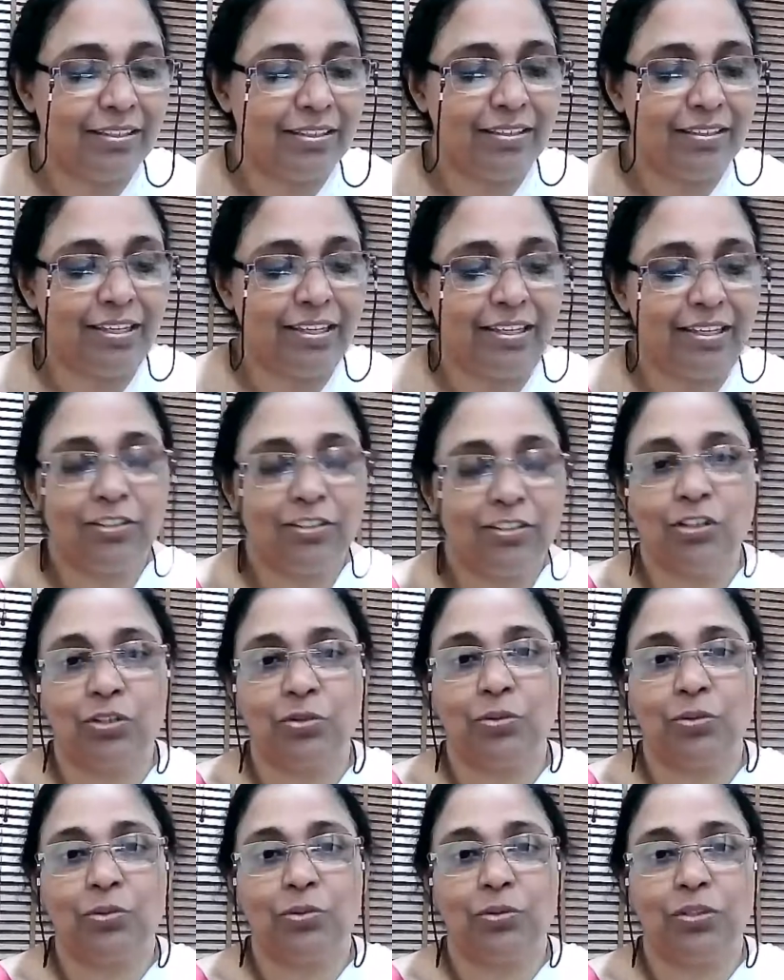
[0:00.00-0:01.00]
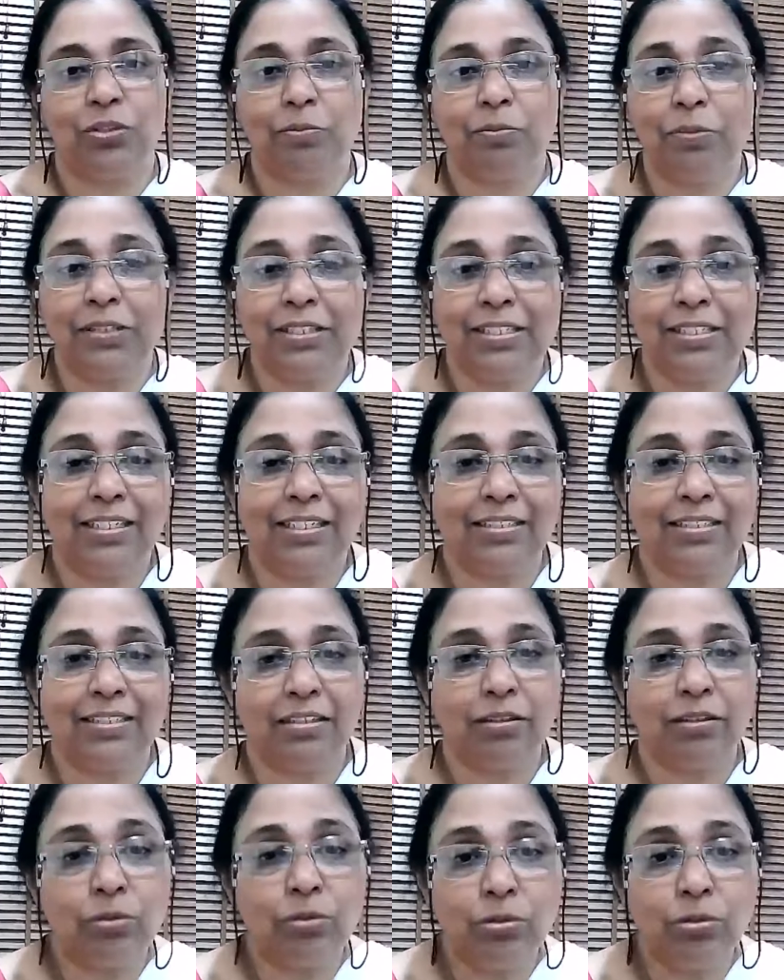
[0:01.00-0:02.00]
care to the person as a
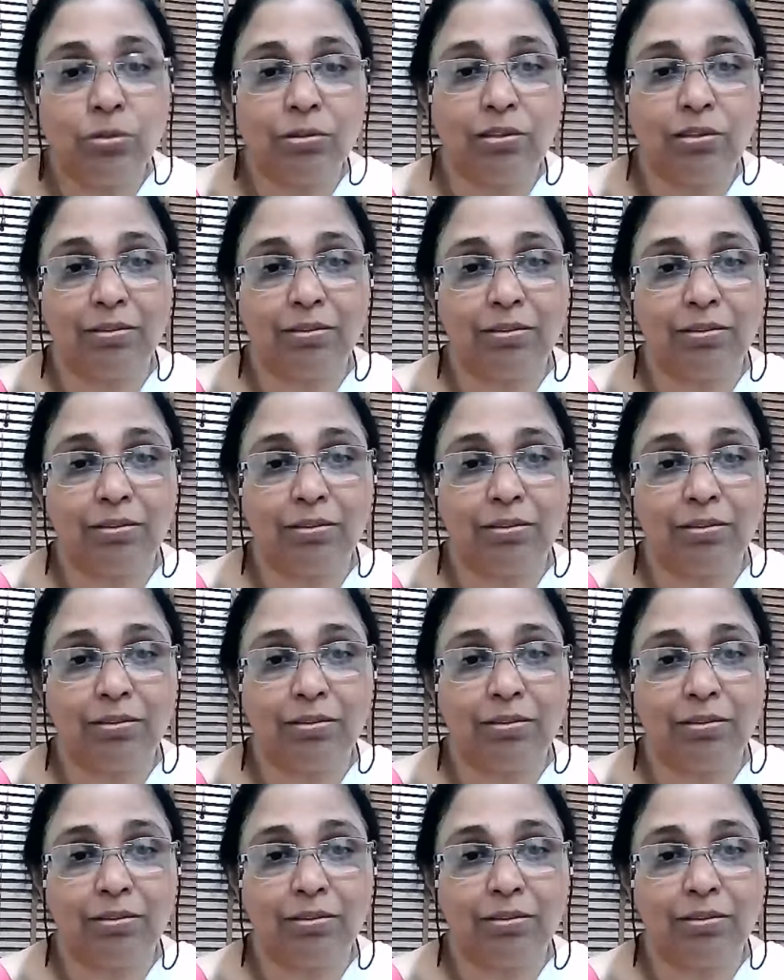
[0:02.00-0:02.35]
whole,